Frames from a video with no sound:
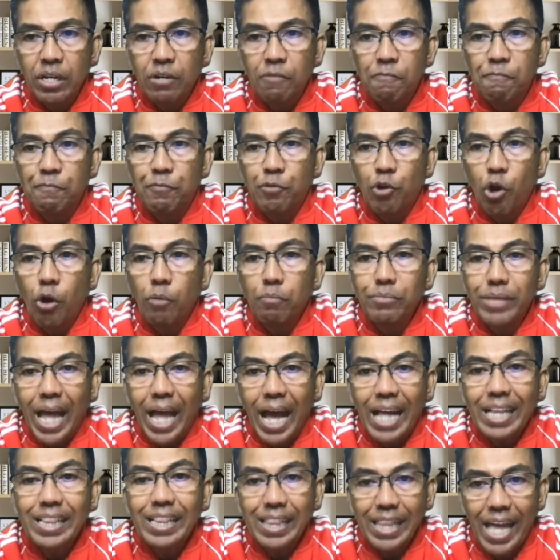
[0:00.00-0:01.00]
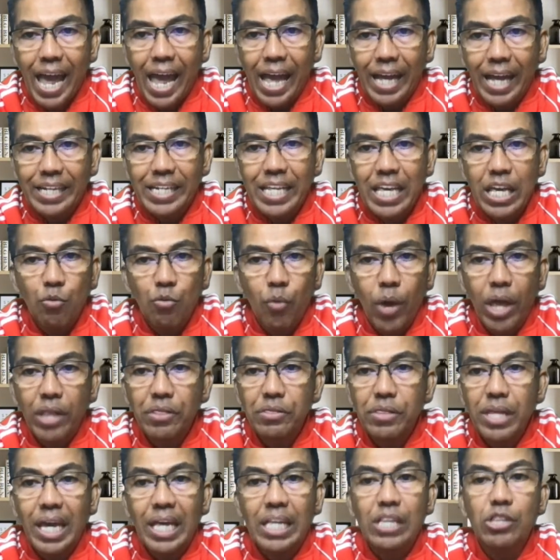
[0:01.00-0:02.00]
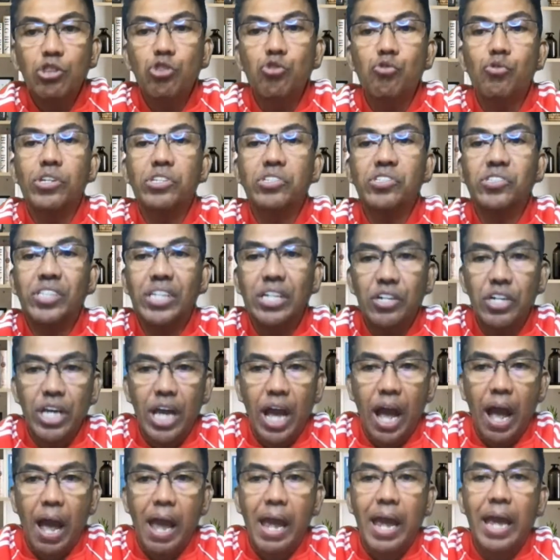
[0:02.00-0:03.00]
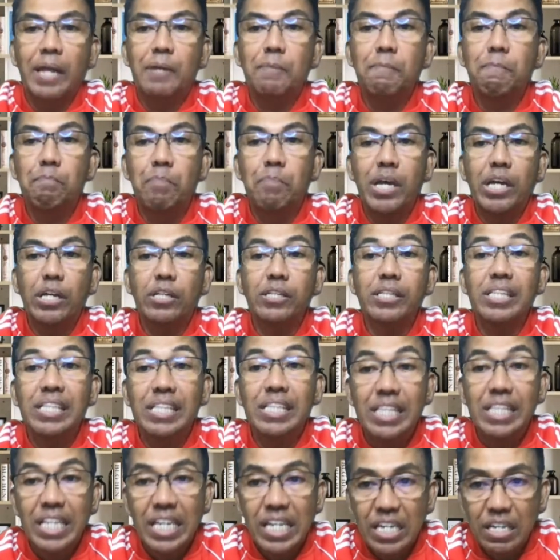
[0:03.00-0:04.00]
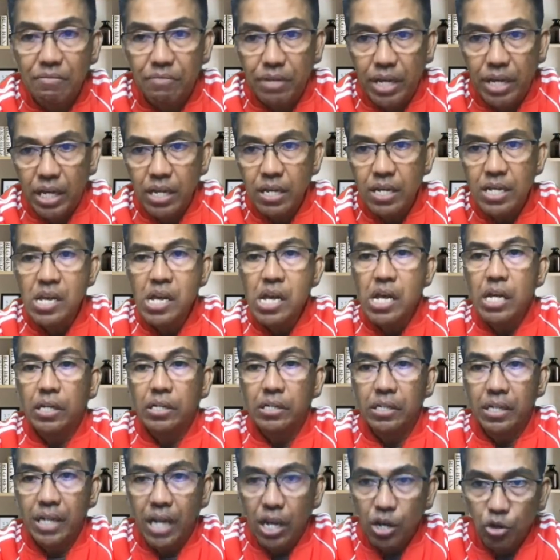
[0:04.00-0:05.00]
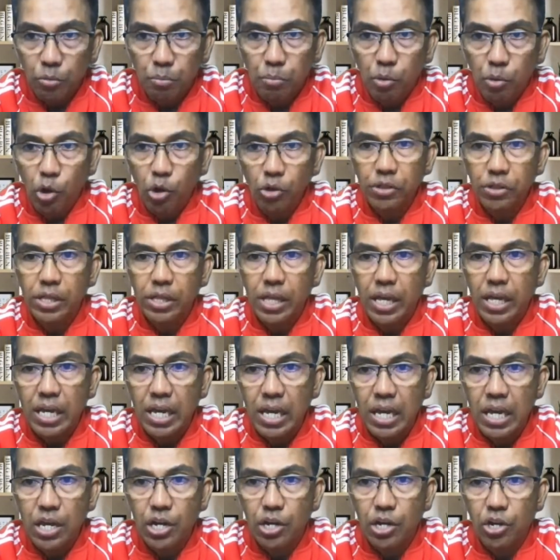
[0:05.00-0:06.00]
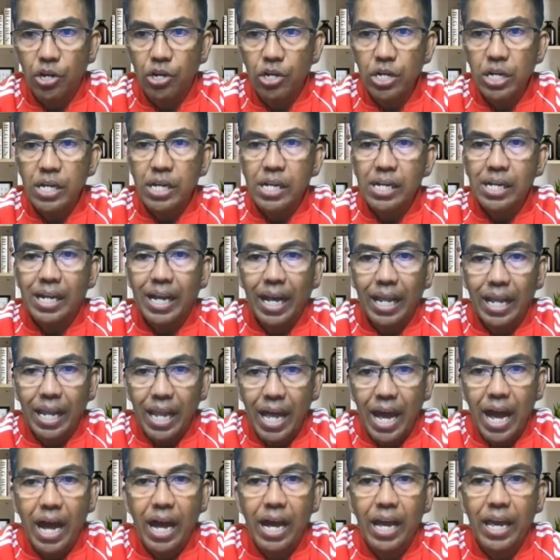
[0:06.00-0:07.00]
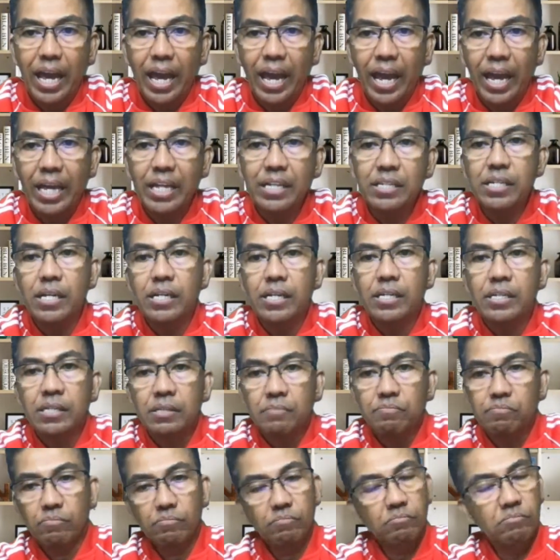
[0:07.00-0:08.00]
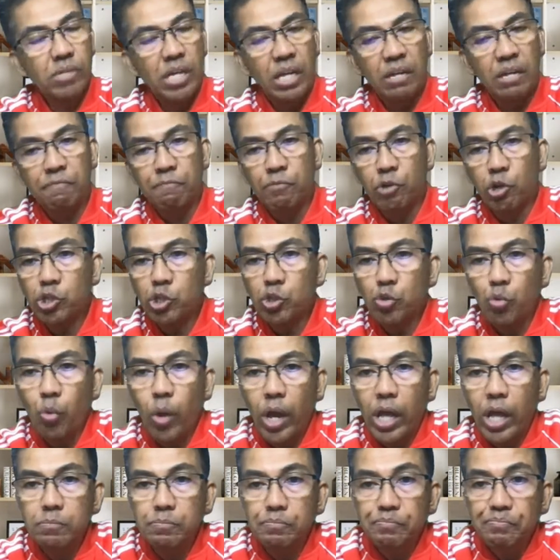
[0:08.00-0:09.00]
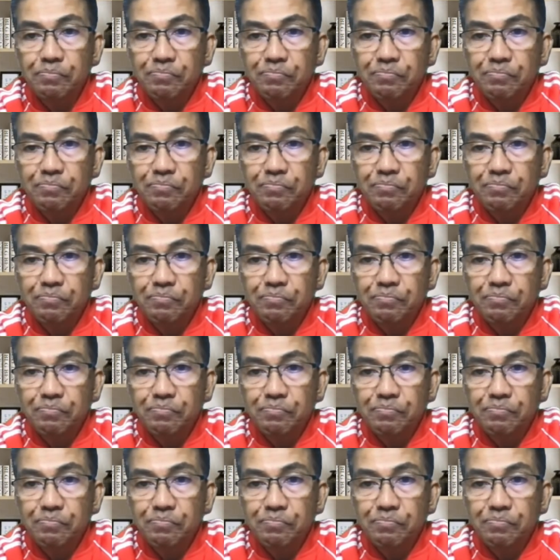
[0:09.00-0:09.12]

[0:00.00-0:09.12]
From that land, he went into Assyria and built Nineveh, Rehoboth, Ir, Calah, and in verse 12,